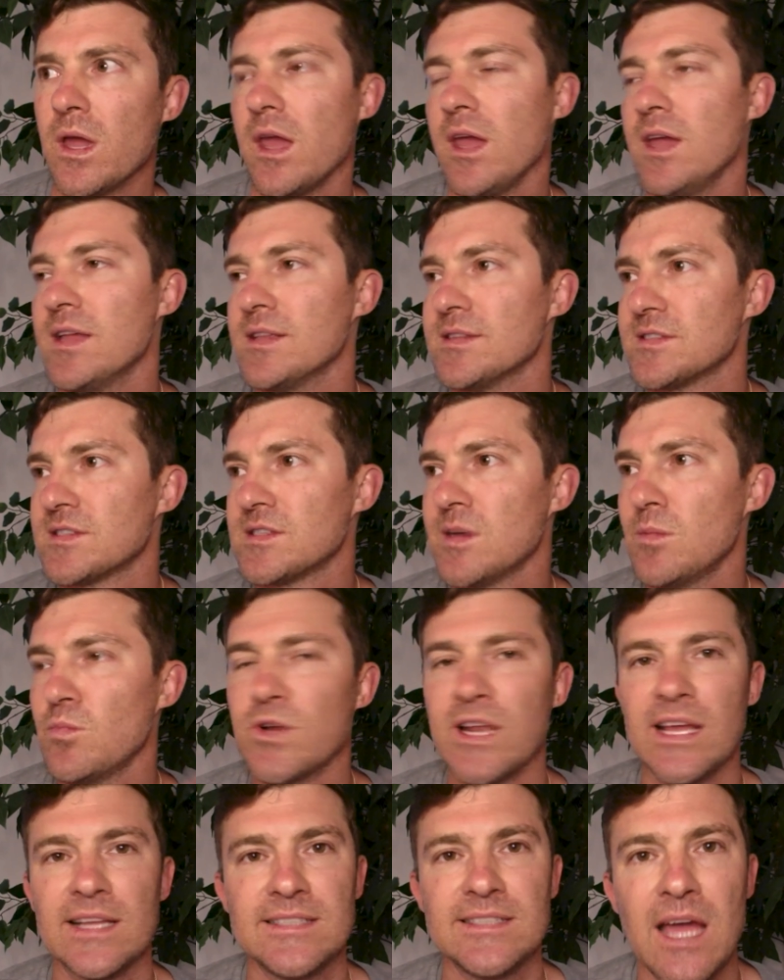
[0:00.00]
and
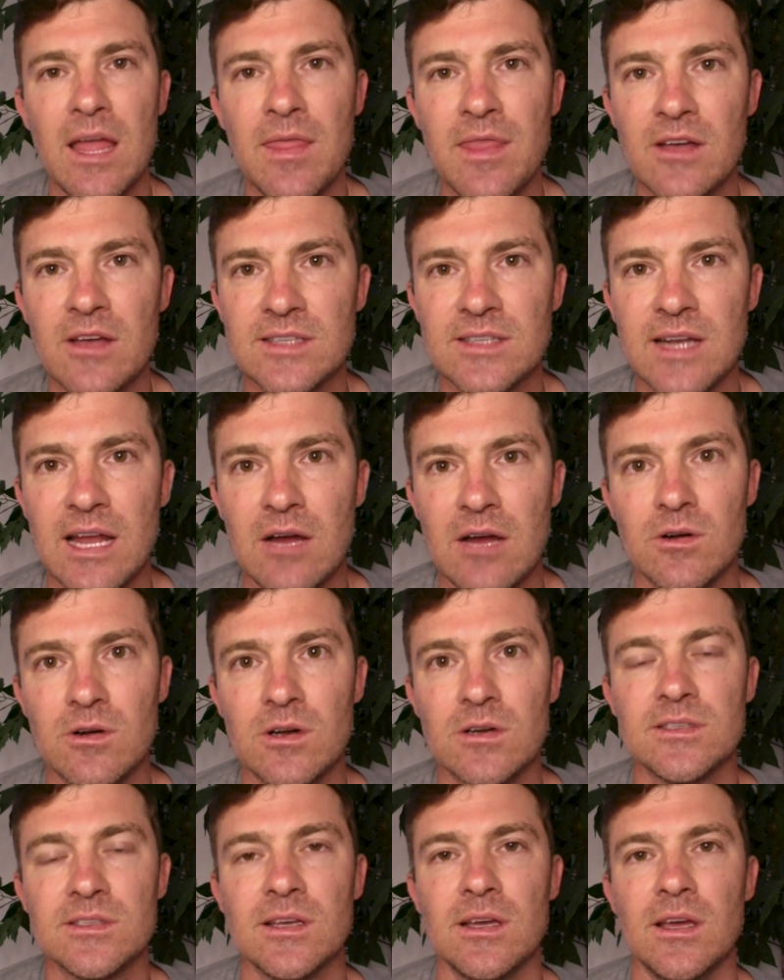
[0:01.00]
someone had ten thousand
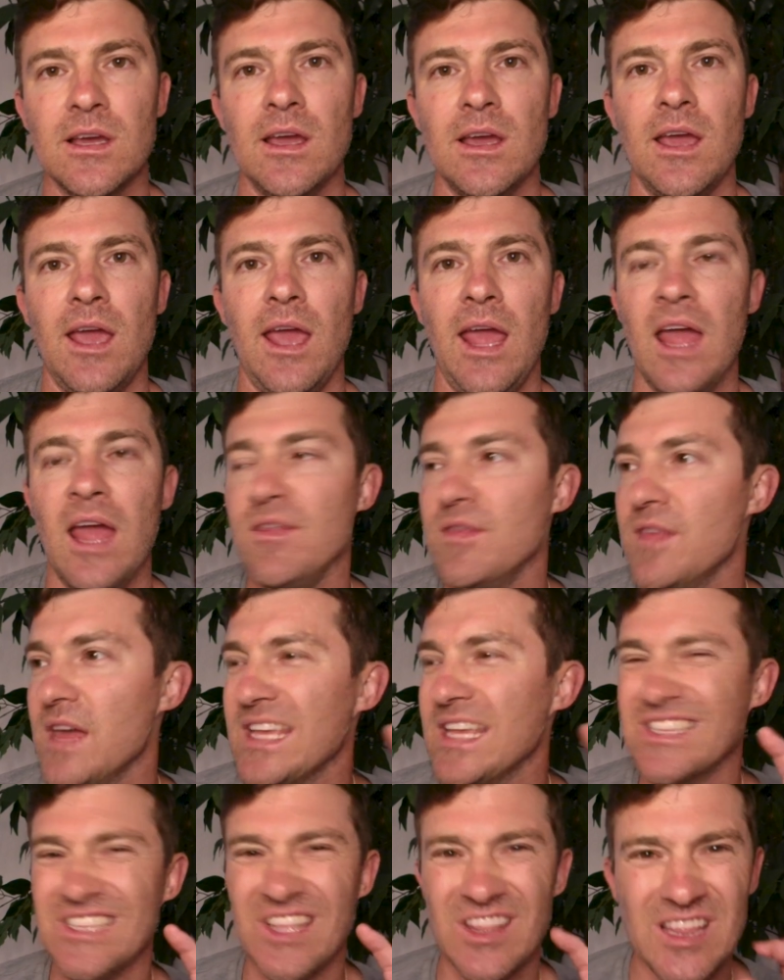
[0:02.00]
hours, and
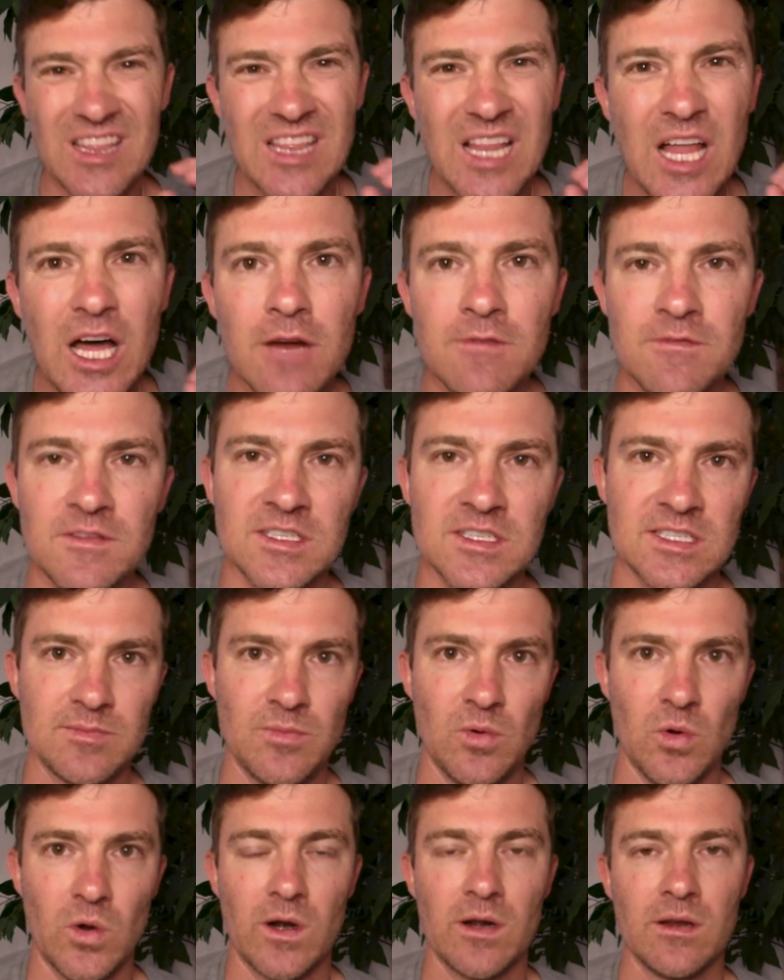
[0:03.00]
they love the
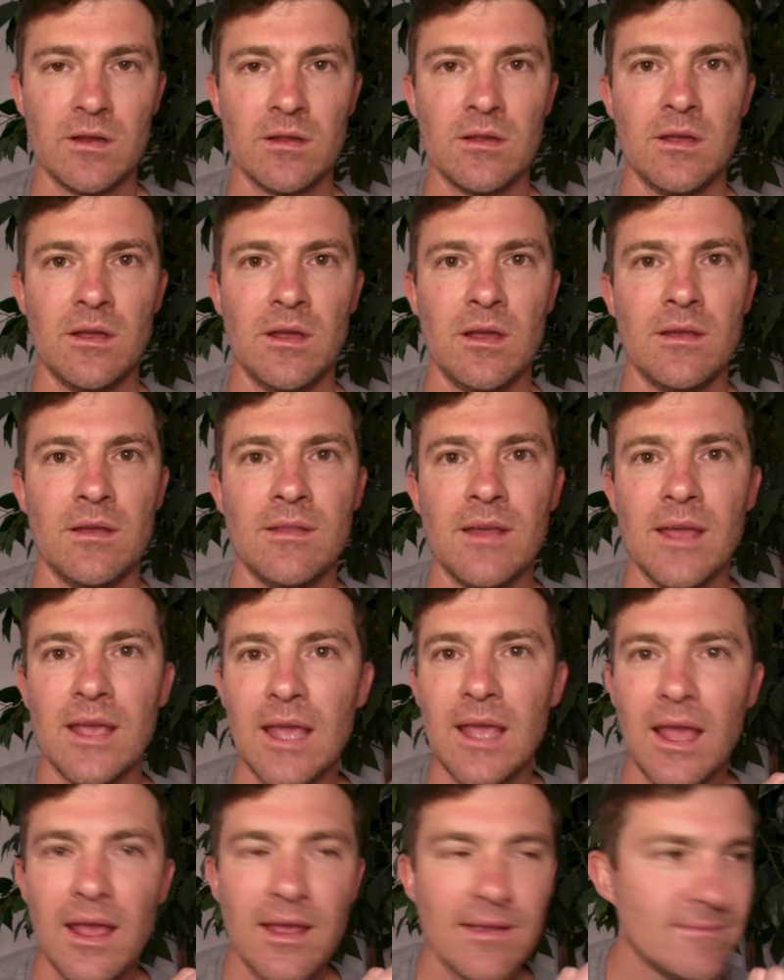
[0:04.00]
sport,
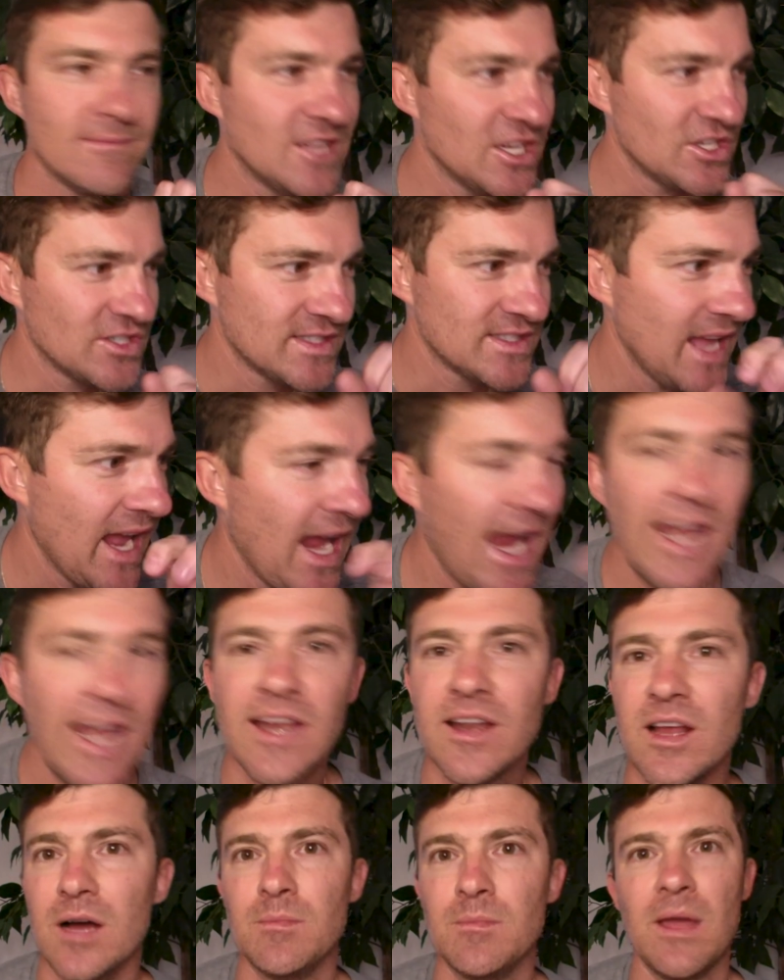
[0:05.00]
they they just ate
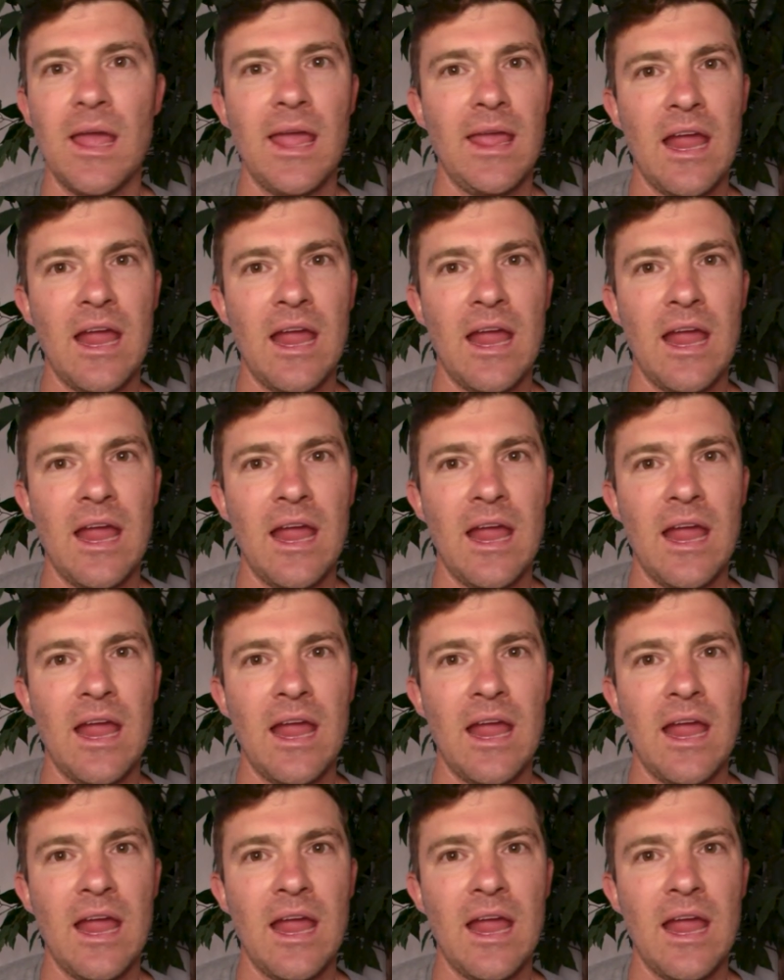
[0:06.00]
it up.